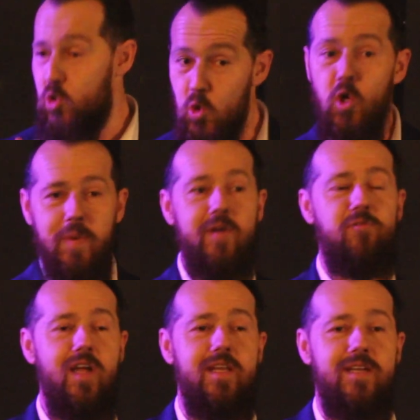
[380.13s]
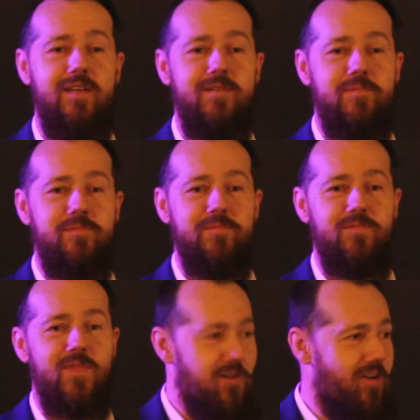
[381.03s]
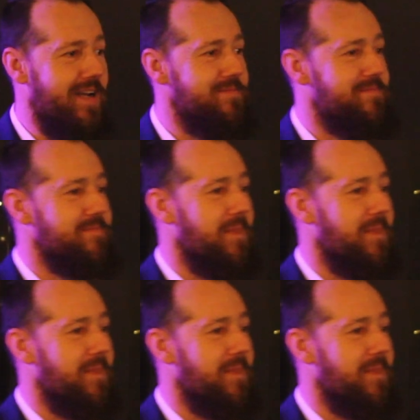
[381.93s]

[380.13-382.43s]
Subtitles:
do not be afraid, right?